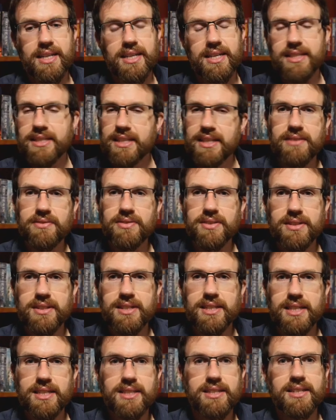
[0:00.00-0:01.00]
It's
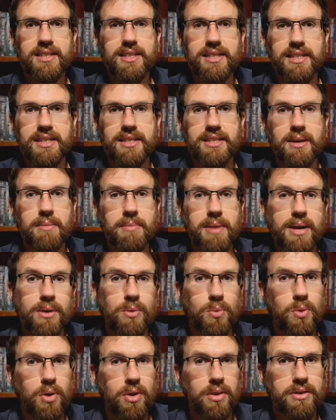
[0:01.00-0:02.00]
even his city, no matter
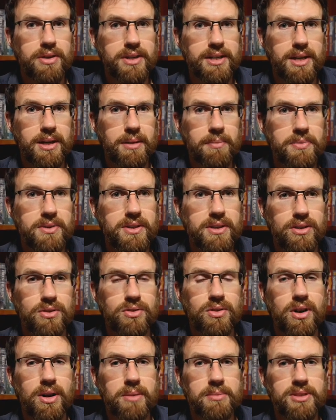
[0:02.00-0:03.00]
what depth, and a
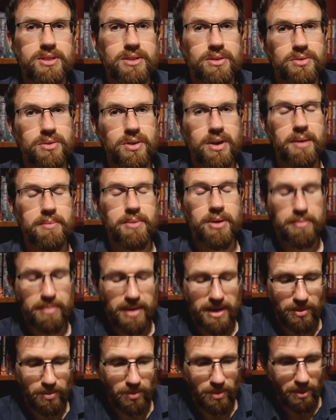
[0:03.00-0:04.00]
crime is a crime no
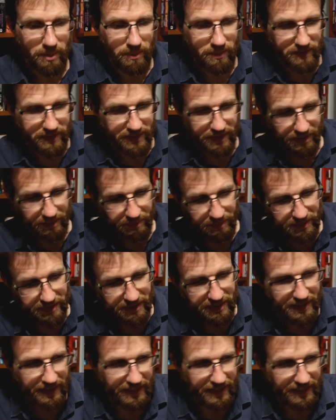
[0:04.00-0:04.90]
matter what depth.